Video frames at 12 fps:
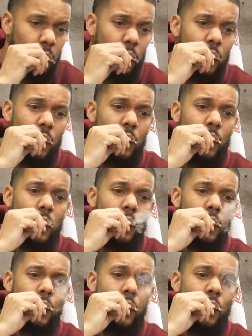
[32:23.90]

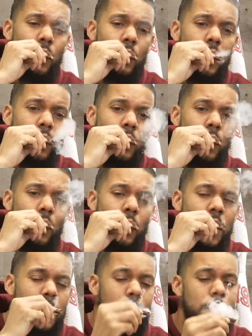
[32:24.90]

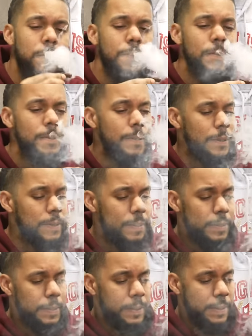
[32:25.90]

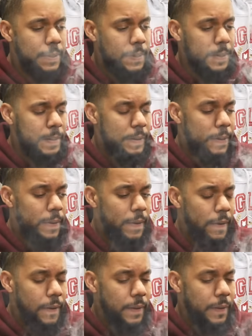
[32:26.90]

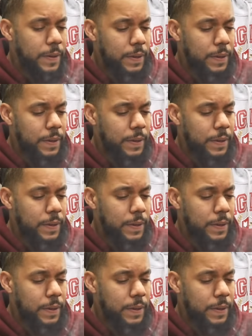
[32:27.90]
No one is speaking in this clip.